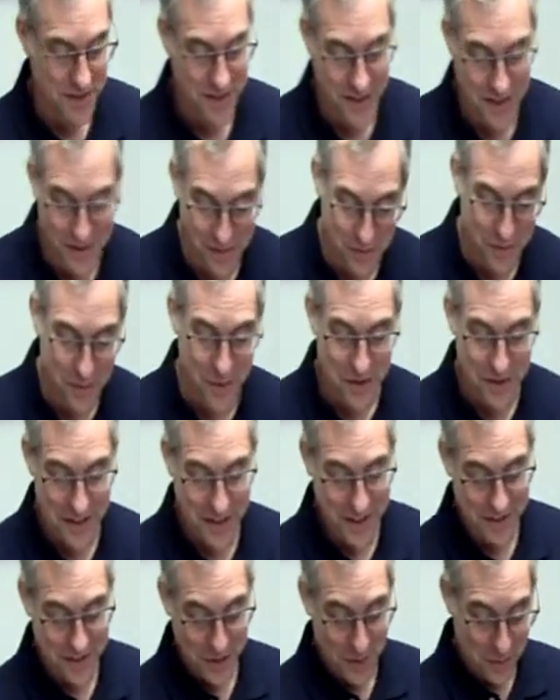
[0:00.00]
And of course,
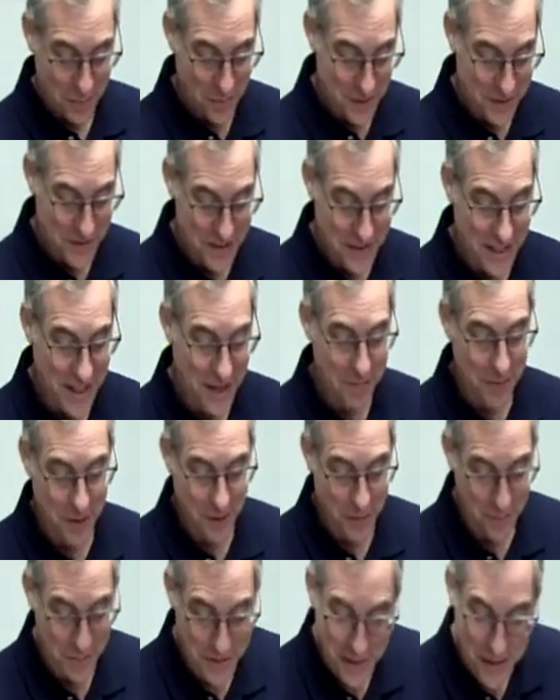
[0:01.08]
I don't put the
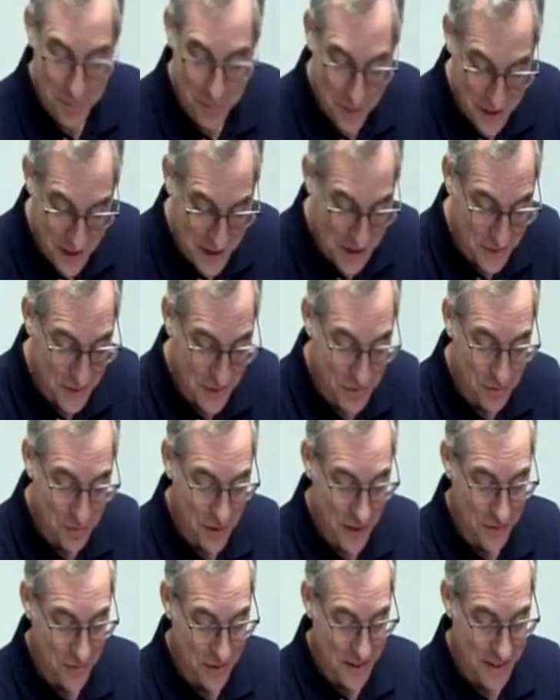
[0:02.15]
chapter, but I believe it's
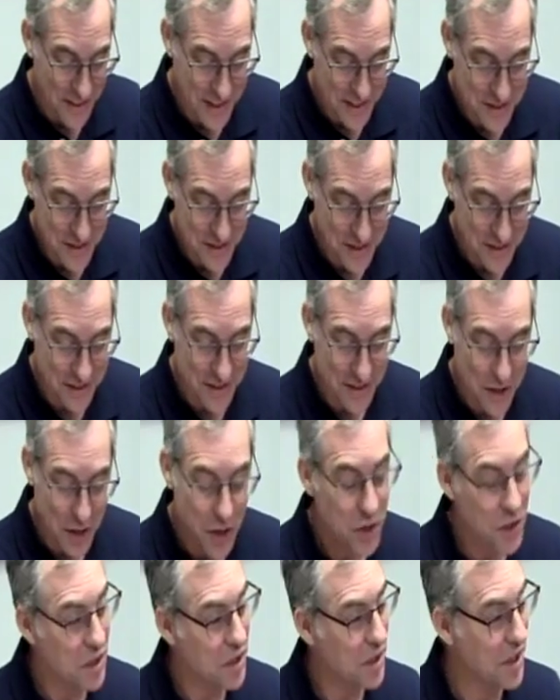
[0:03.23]
Revelation
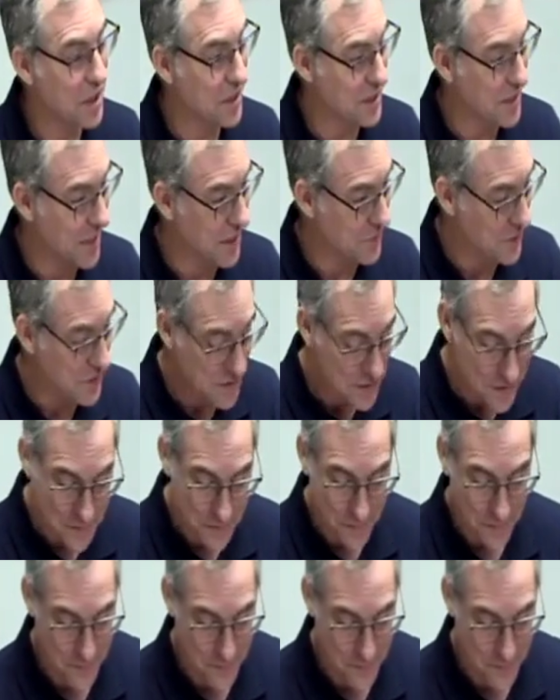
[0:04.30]
11.